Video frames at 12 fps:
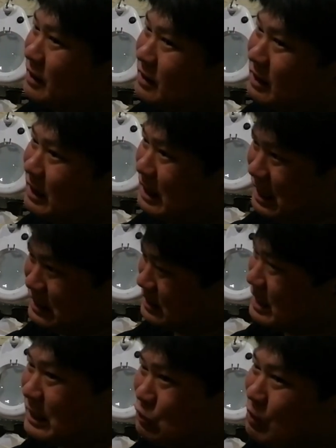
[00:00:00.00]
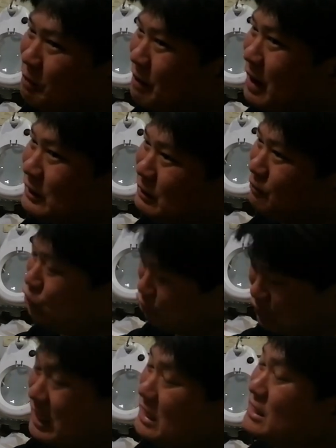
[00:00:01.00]
it, it's next to impossible
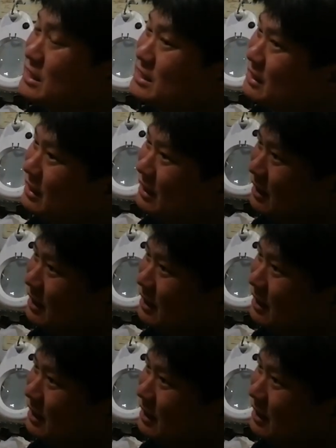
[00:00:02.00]
to change.